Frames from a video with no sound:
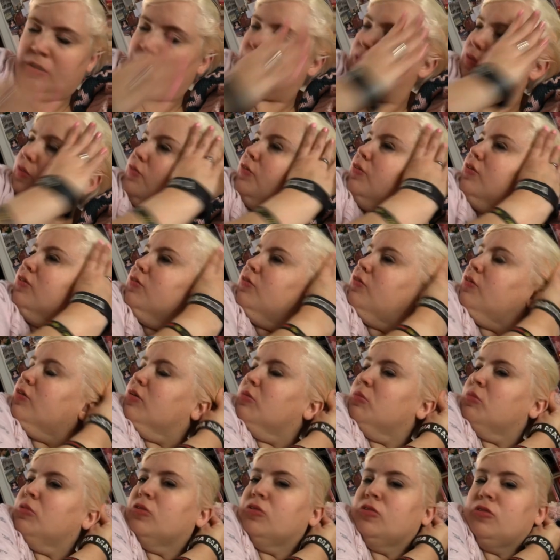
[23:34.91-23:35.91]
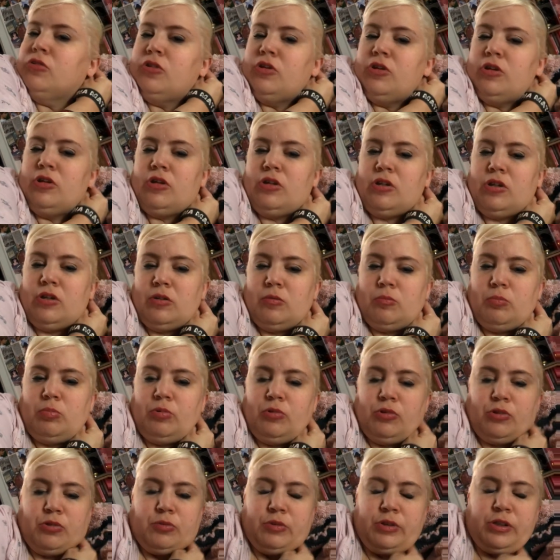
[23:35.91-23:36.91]
St. Thomas and St.
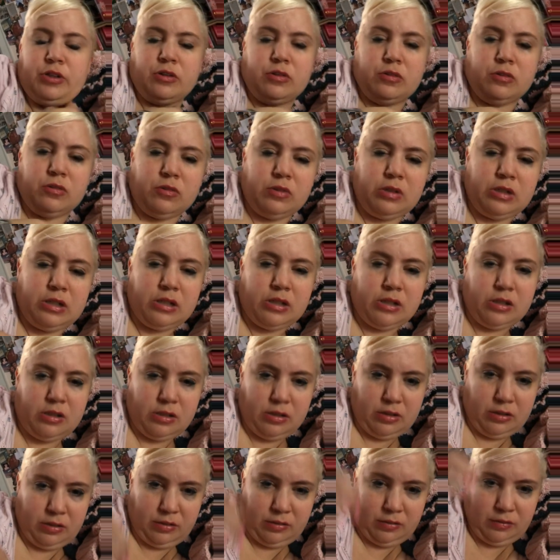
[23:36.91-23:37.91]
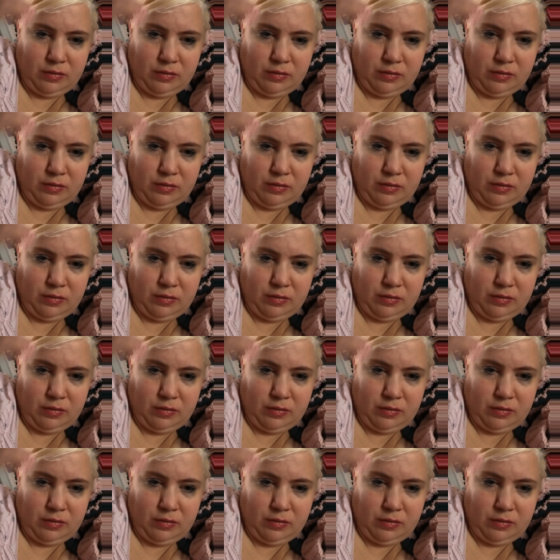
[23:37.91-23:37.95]
Martin and Puerto Rico,